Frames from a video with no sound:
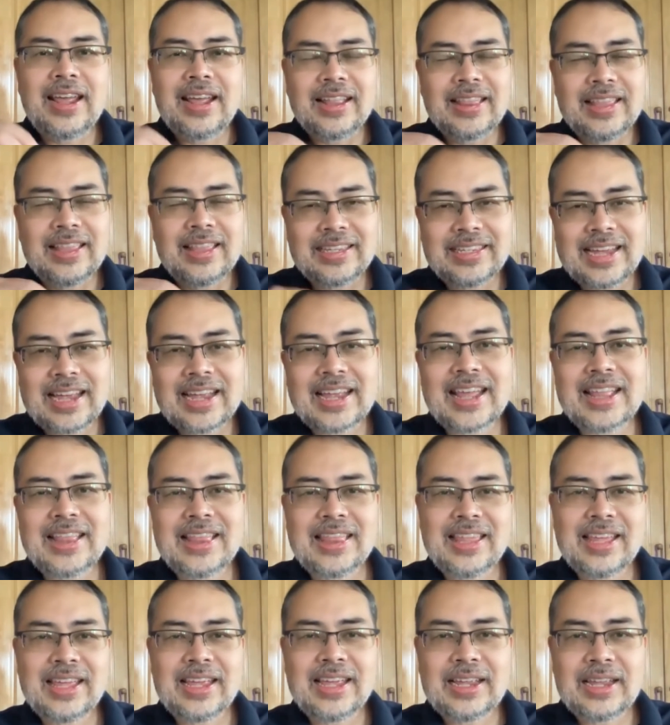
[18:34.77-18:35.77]
The
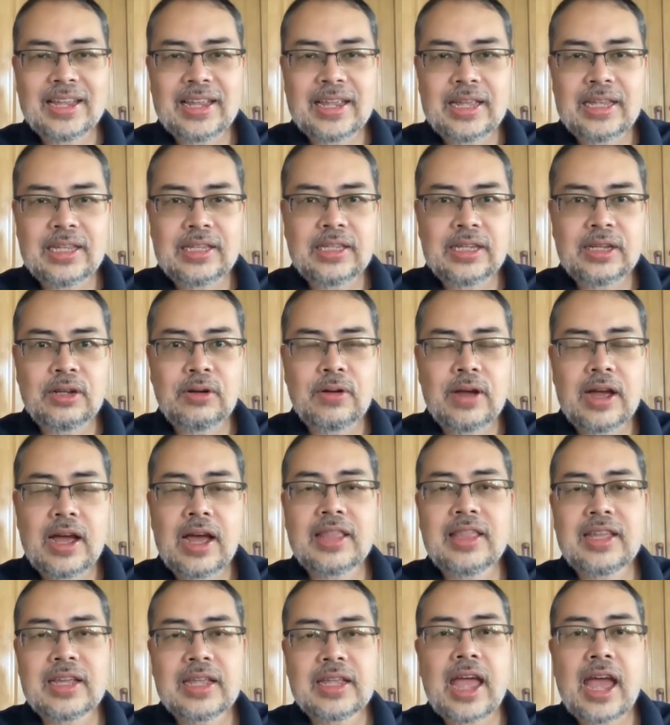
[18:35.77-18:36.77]
second thing is,
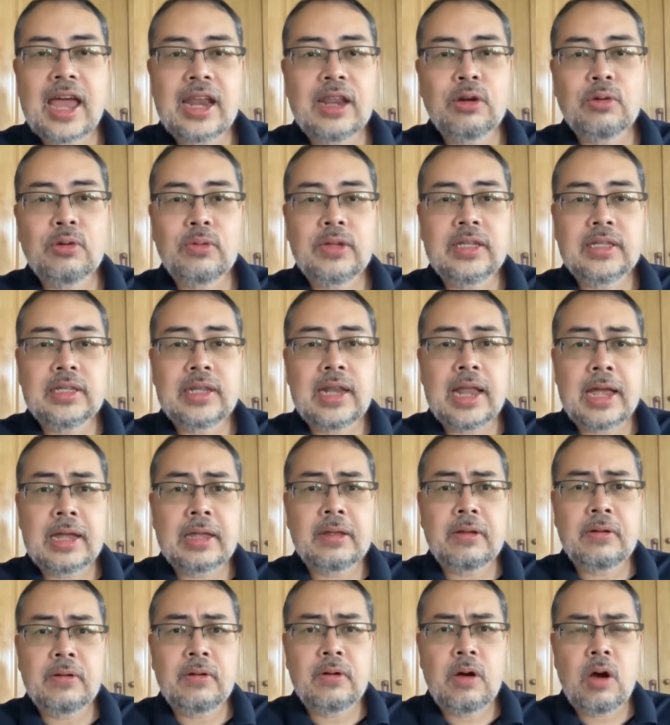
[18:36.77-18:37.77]
other categories like,
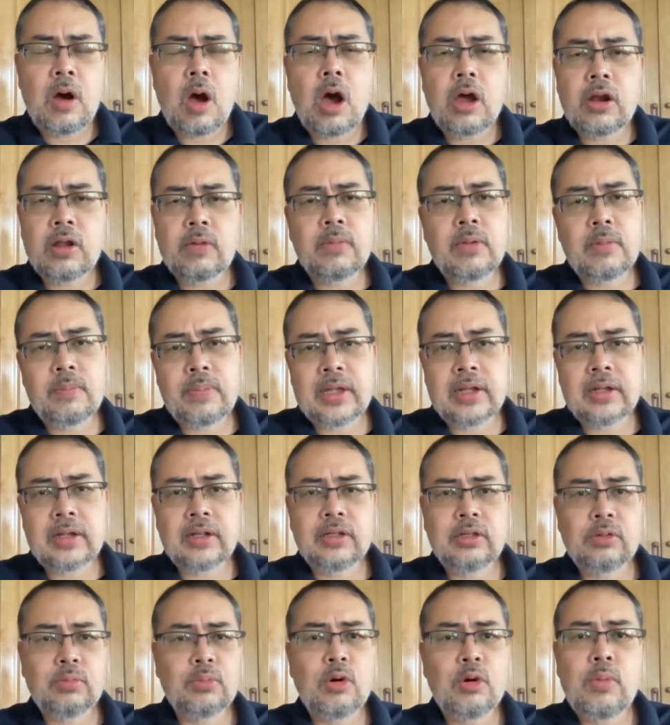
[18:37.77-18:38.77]

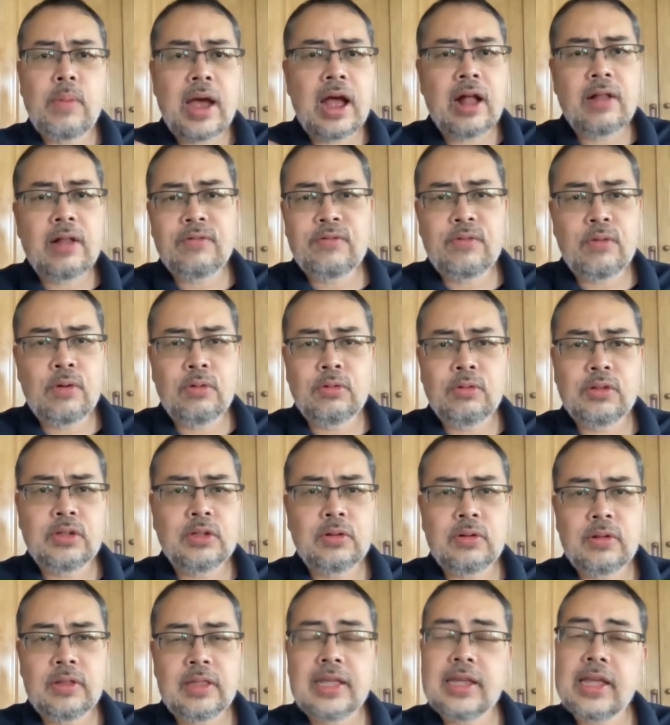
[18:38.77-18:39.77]
automobiles, mobile phones,
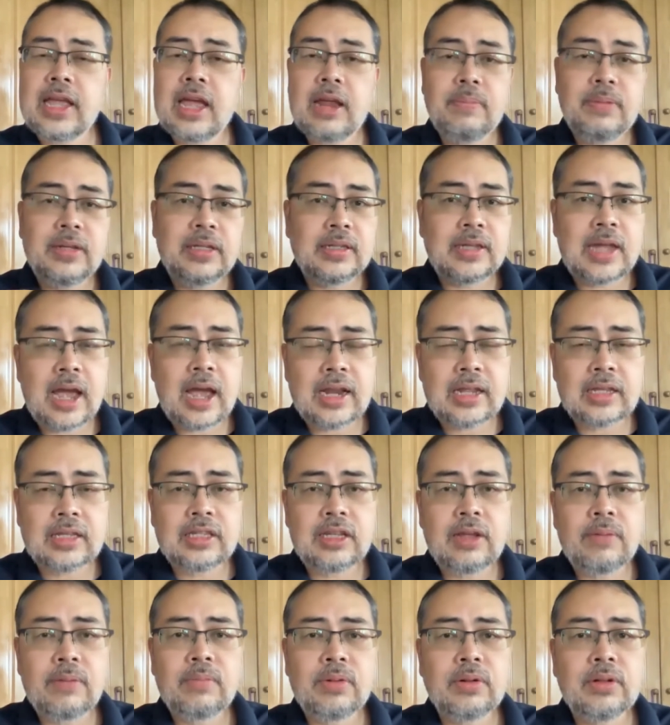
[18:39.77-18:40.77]
they can be status
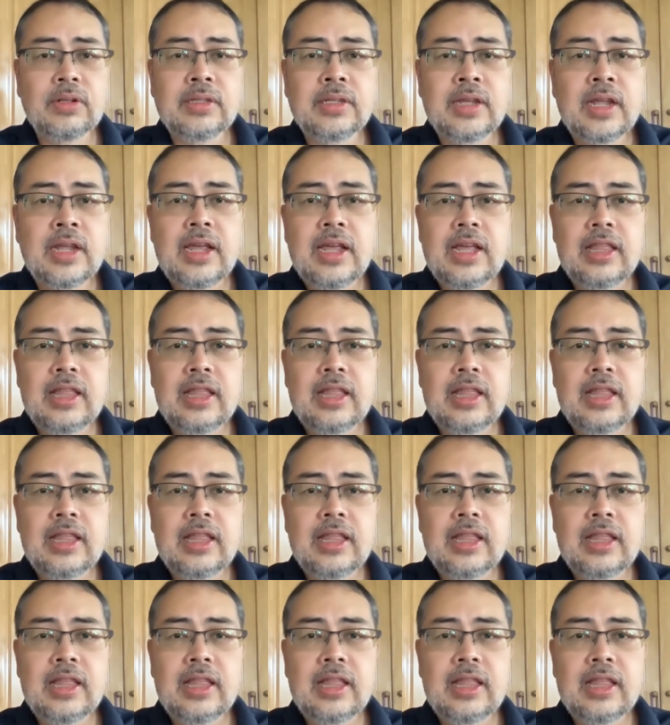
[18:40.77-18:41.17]
symbols.